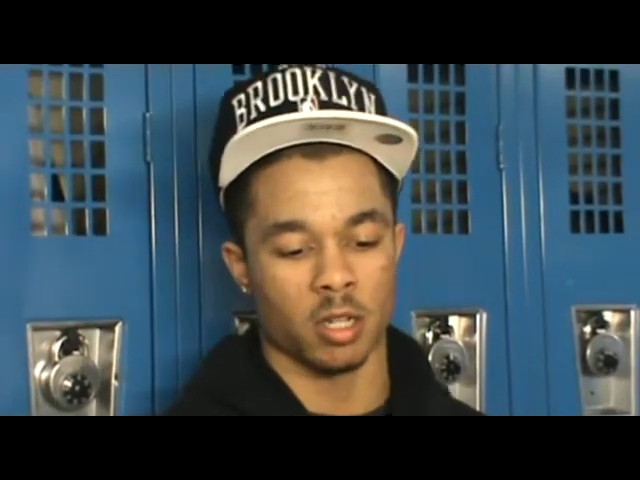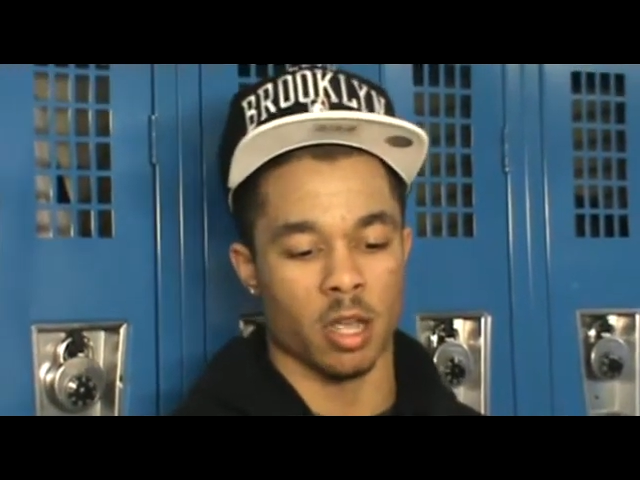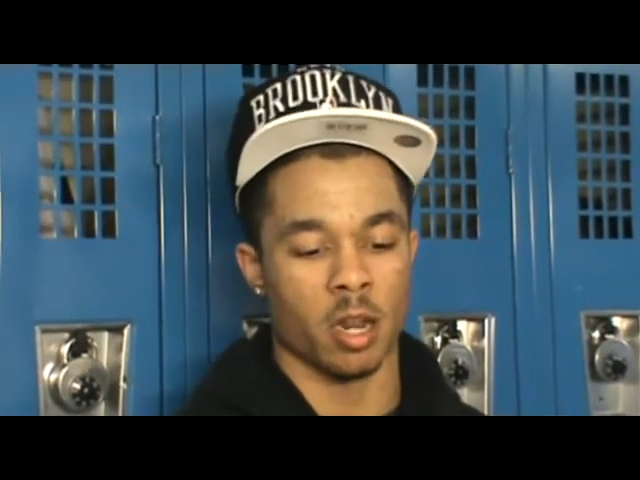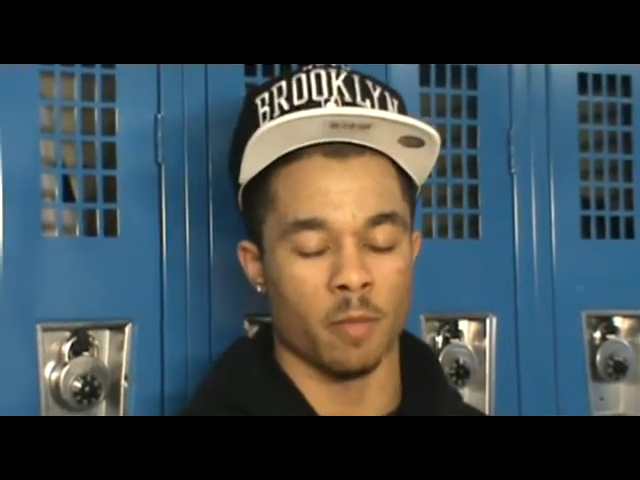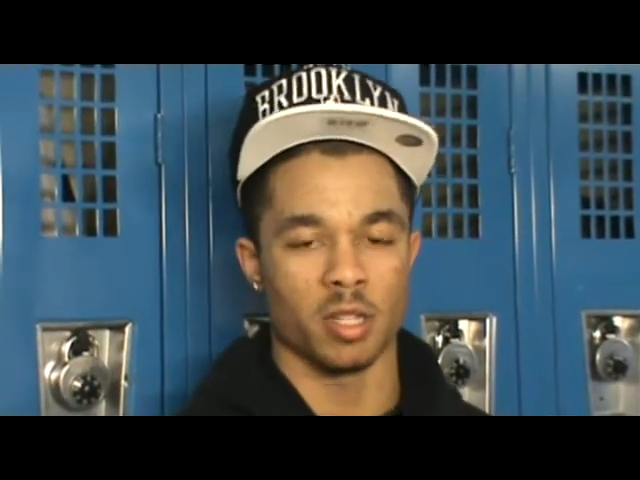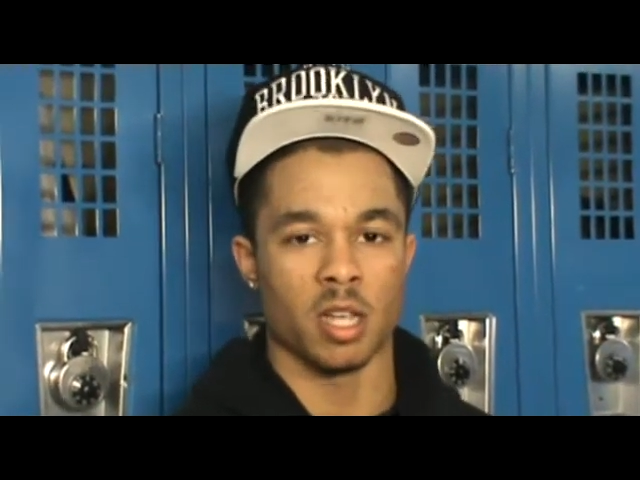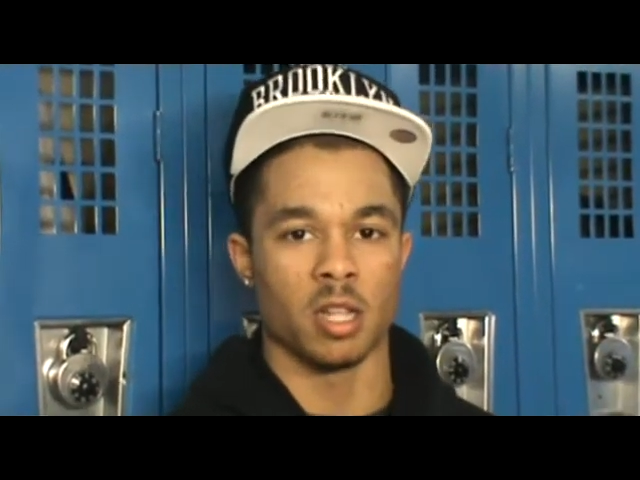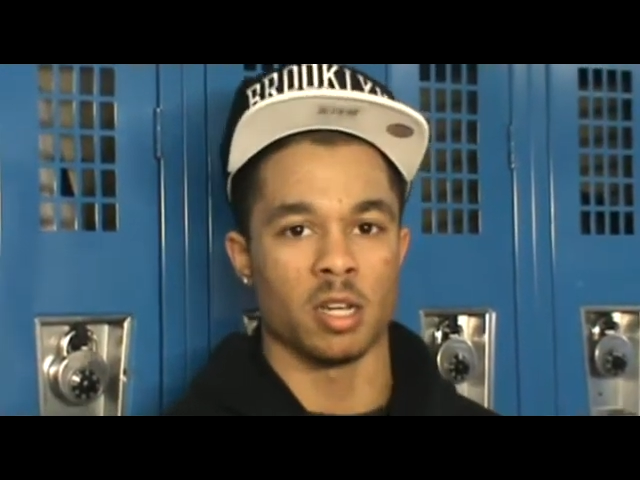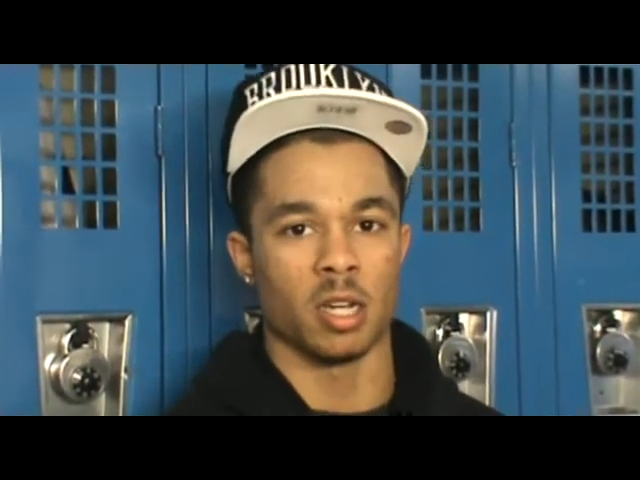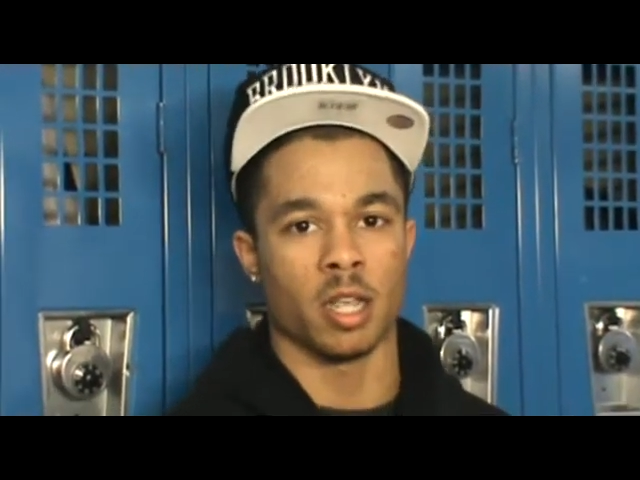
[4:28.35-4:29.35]
to have that
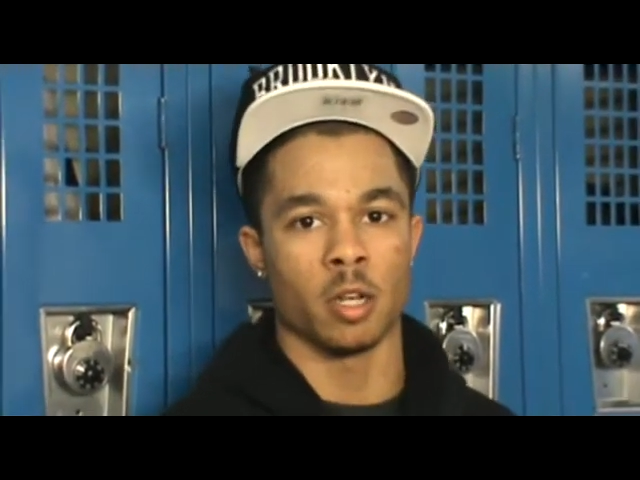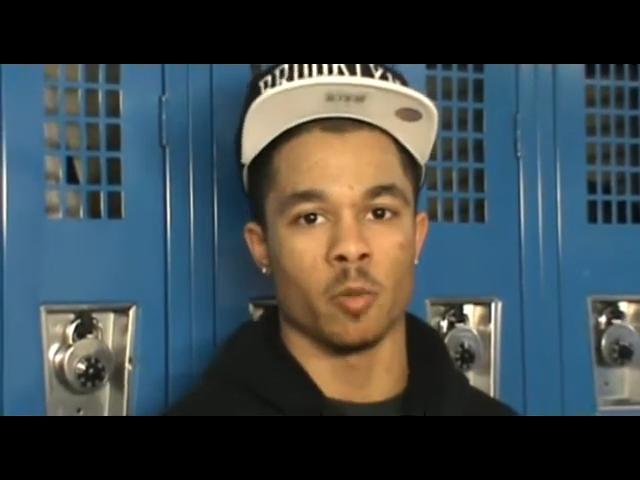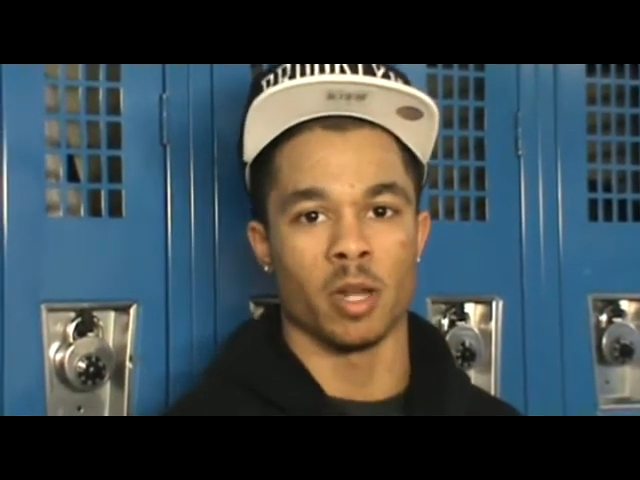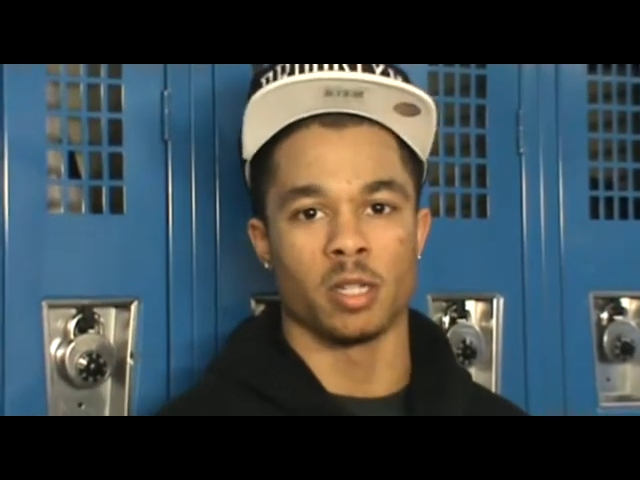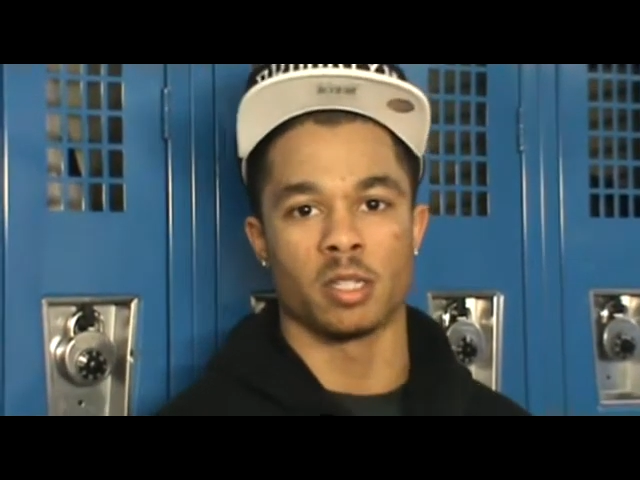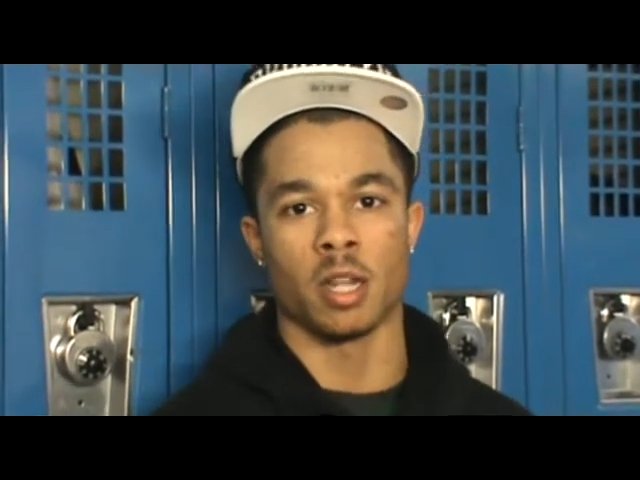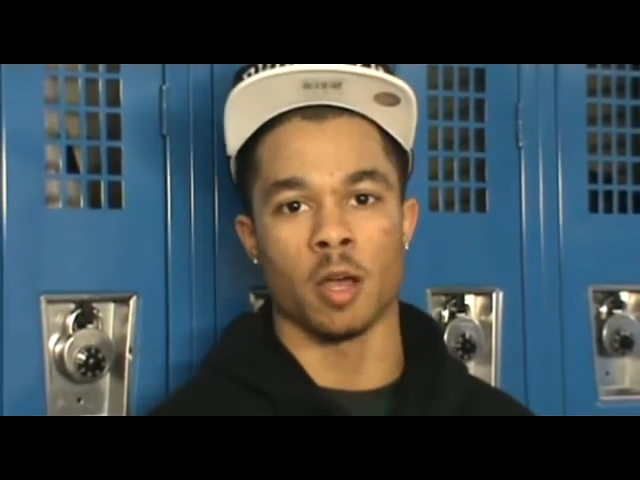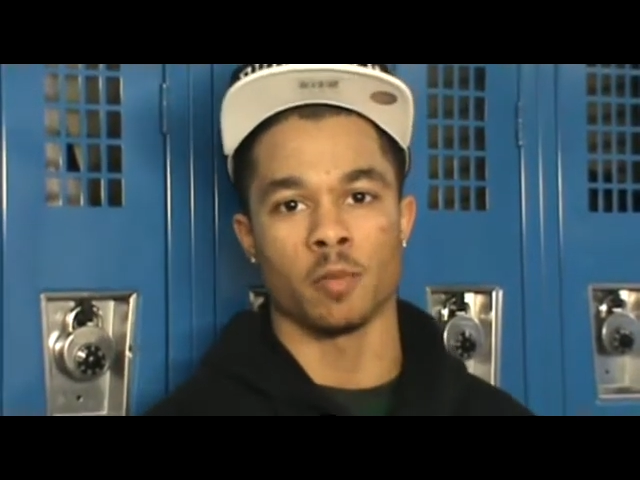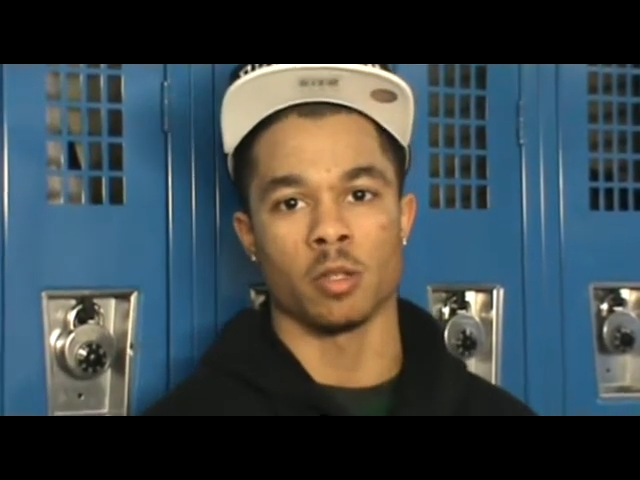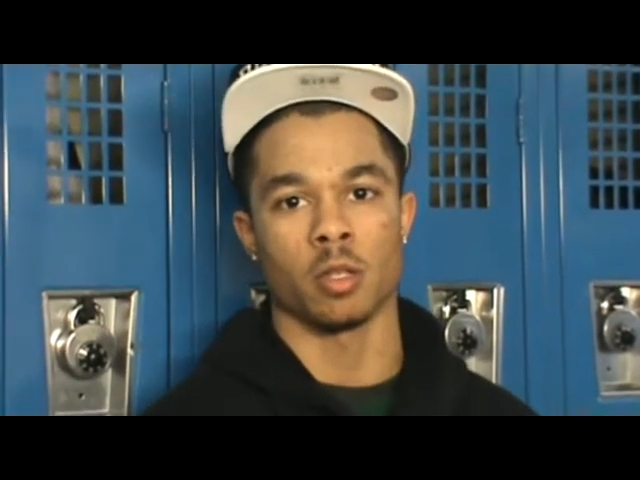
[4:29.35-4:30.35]
mentality that can't nobody
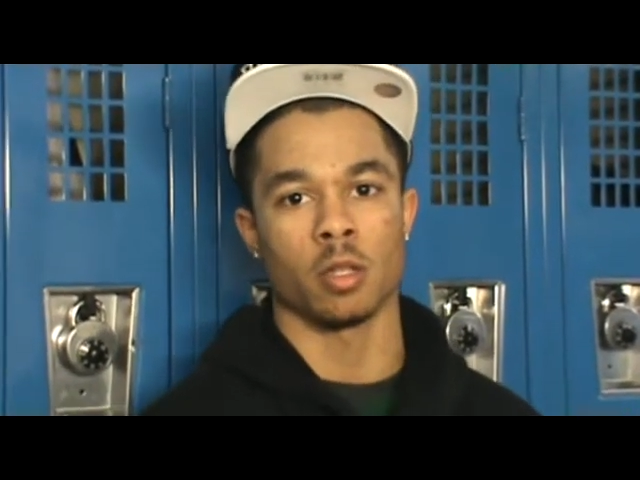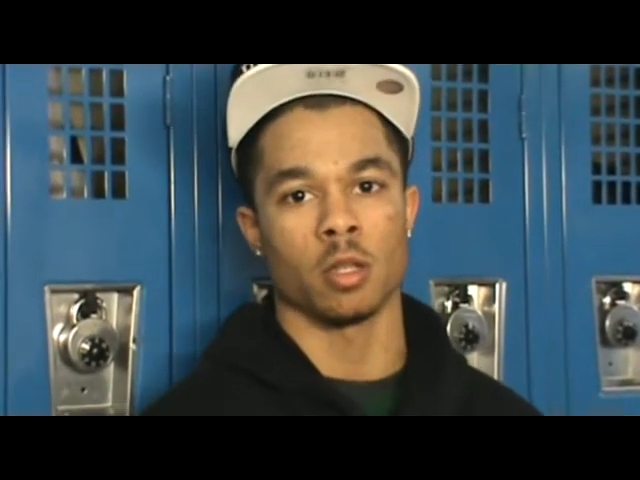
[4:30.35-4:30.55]
stop me.